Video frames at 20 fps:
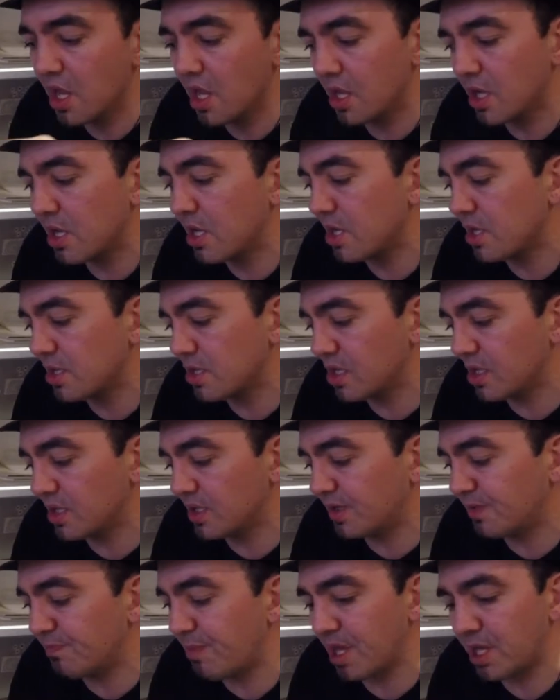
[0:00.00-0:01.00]
and
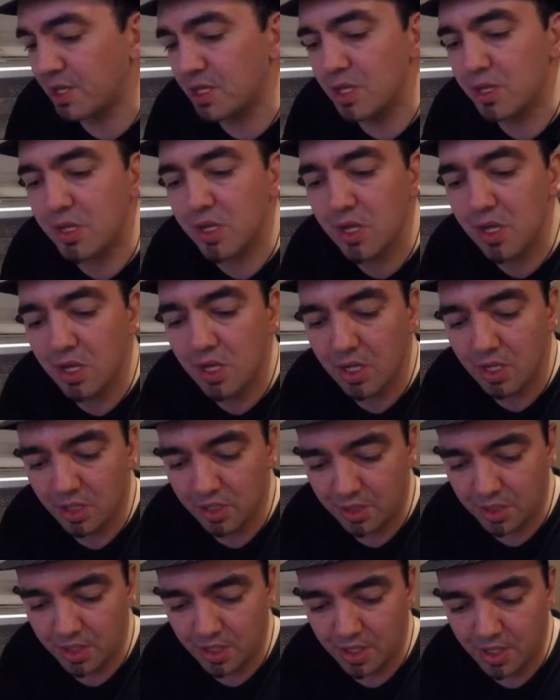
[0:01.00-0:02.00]
inspect it
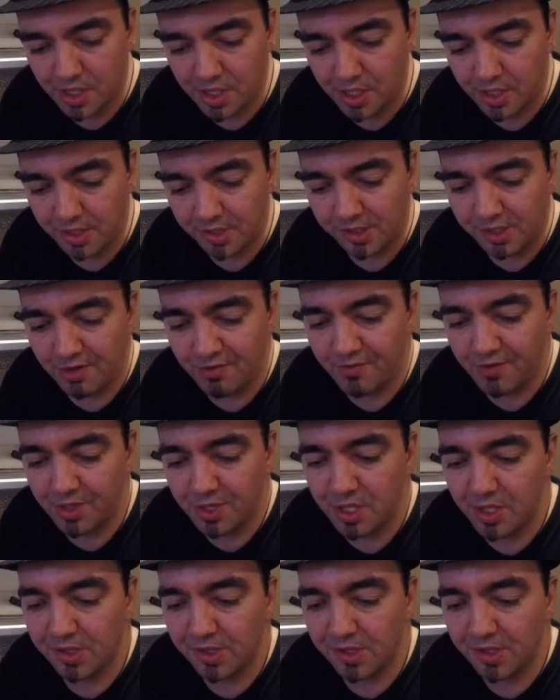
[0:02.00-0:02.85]
to see if it